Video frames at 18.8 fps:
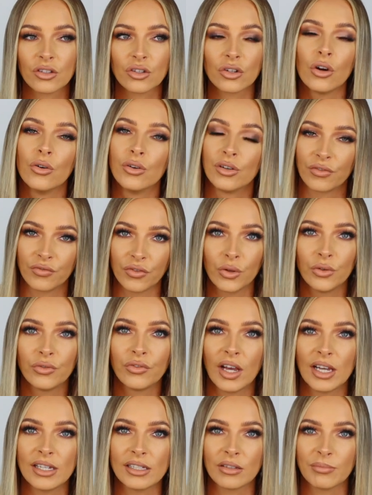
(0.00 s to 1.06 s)
the door in a full
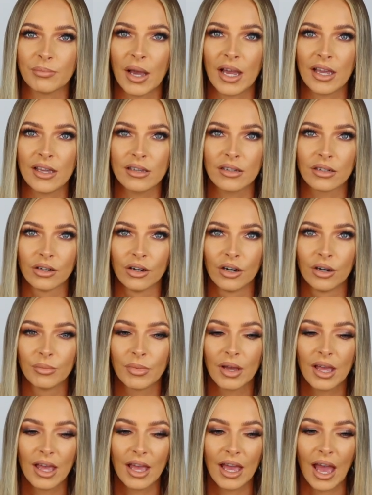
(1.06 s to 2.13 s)
face makeup
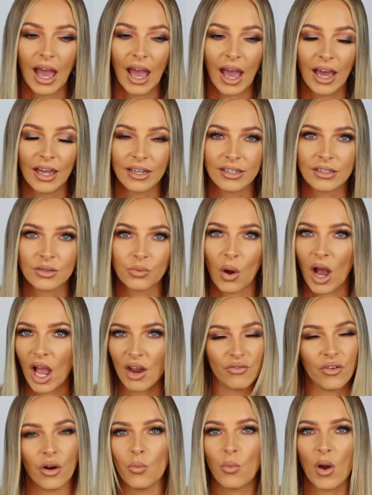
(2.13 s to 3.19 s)
and
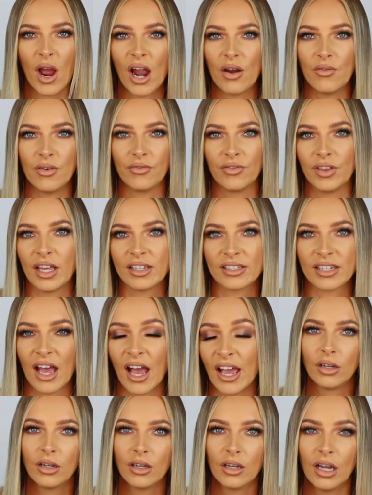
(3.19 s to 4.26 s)
whatever I'm wearing for that
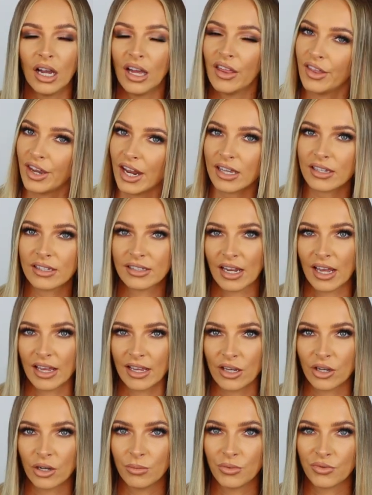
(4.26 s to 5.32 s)
day. And the next day
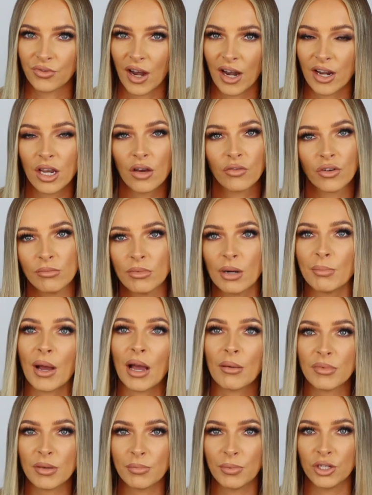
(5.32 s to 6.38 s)
he comes around and I've got my
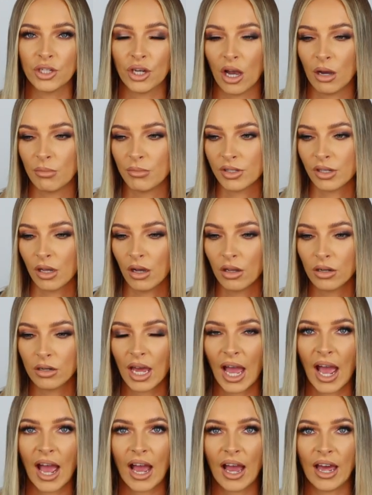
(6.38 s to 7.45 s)
Bambi pyjamas on
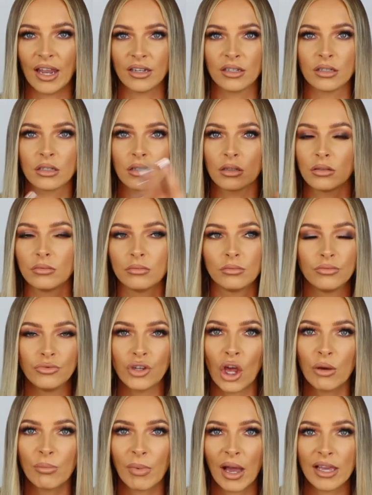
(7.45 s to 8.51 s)
and
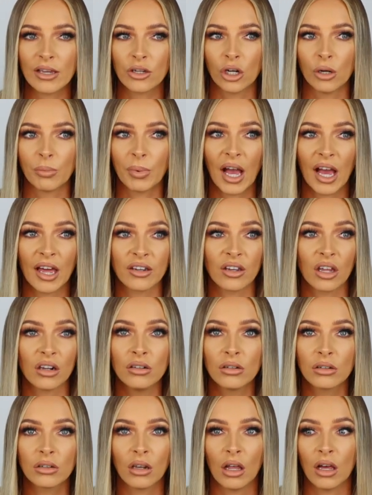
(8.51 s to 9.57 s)
no makeup, and I
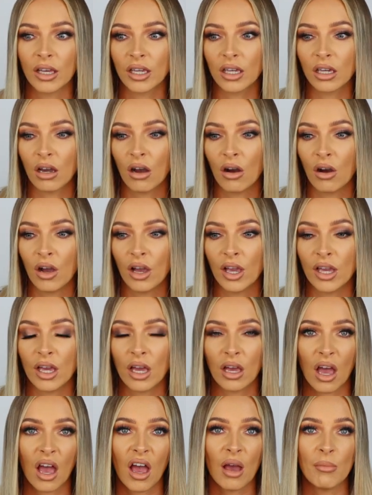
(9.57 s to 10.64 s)
look like I
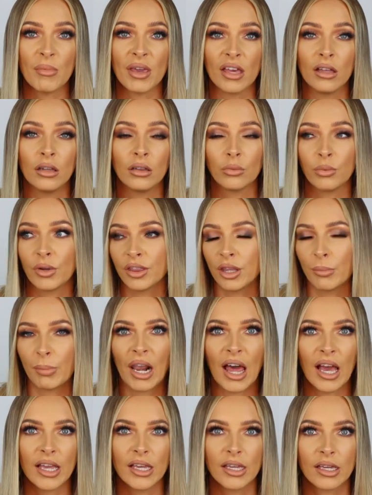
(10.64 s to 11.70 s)
am ill with the
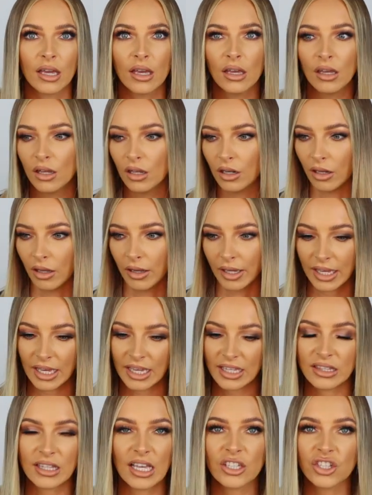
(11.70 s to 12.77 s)
plague.
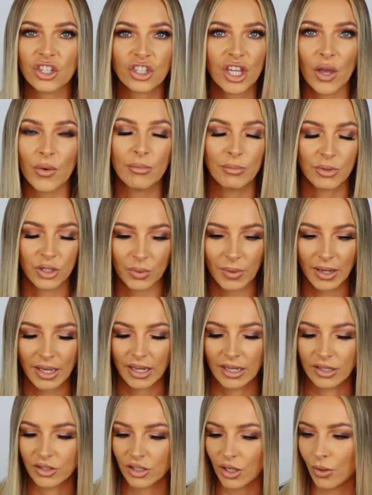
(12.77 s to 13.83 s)
Like, there's just no in
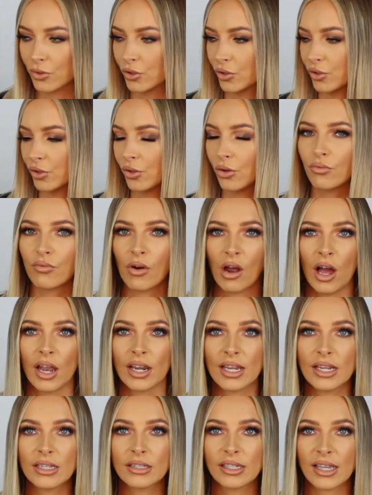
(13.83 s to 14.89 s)
between. So I just thought, right, I
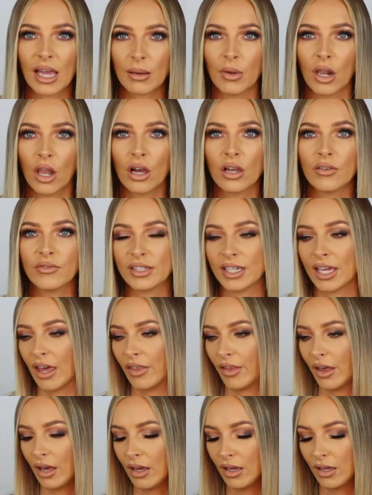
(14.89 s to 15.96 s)
need to get my life
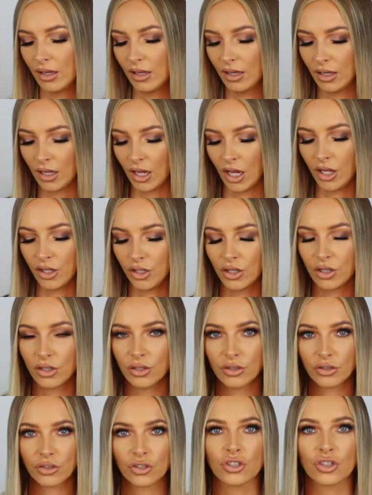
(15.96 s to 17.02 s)
together and
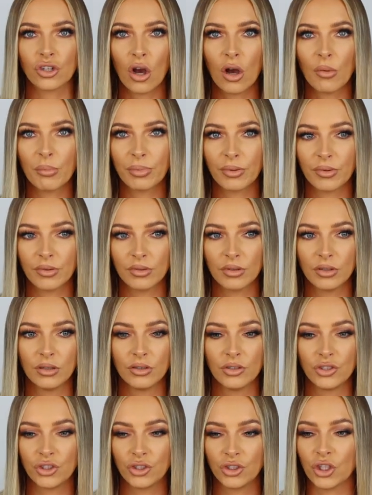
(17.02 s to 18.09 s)
stop
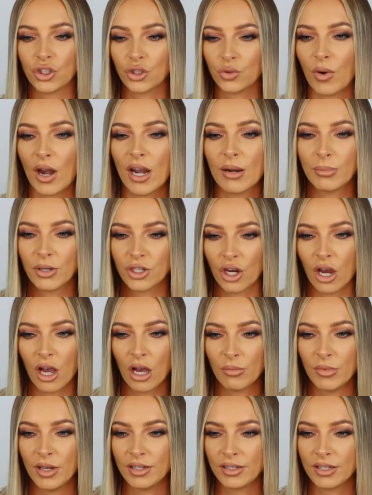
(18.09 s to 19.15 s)
just wearing
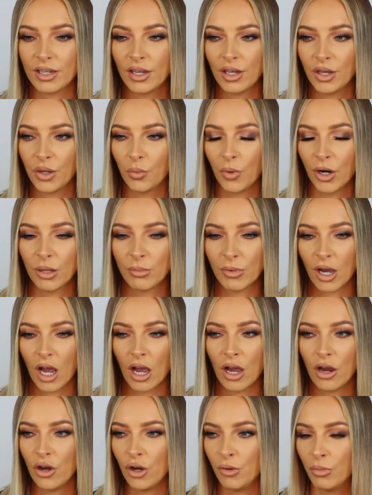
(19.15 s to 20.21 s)
pyjamas when I'm at
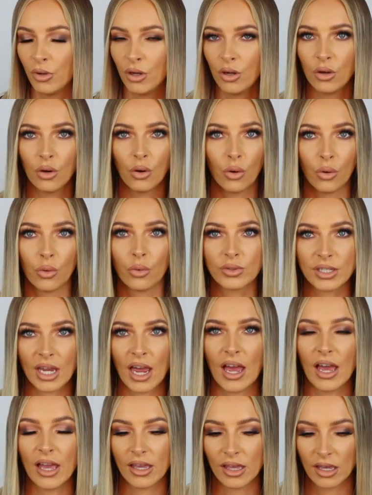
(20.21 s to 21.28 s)
home all
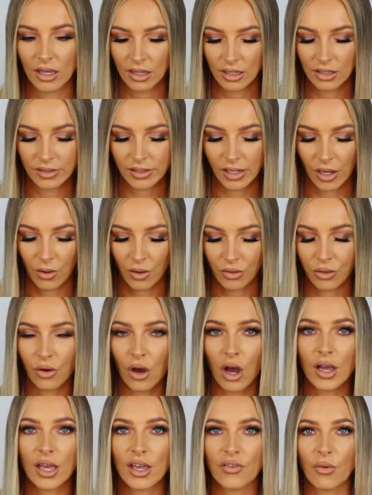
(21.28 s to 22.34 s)
day. So I
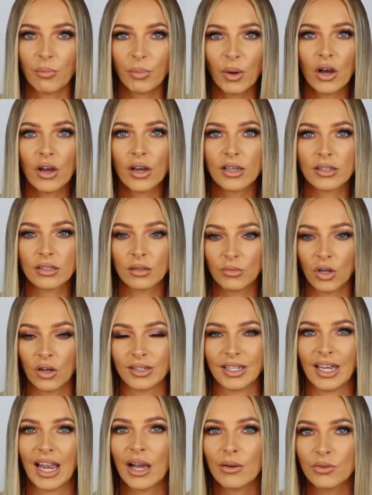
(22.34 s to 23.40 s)
thought, if I buy some
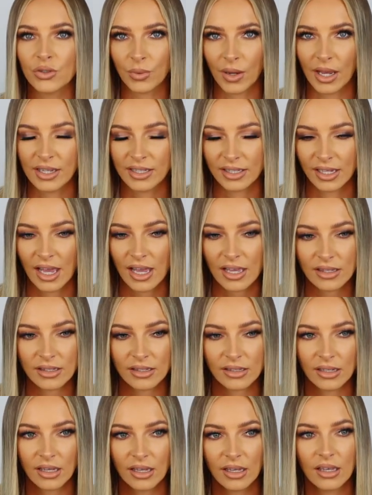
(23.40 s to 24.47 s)
nice loungewear
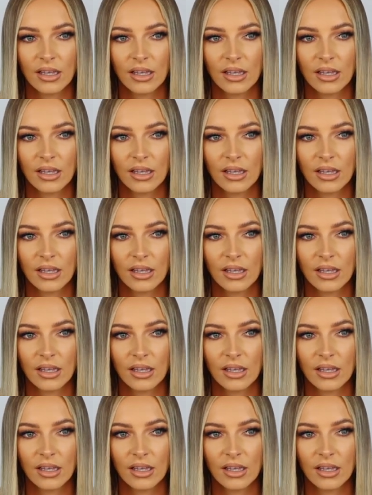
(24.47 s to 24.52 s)
sets,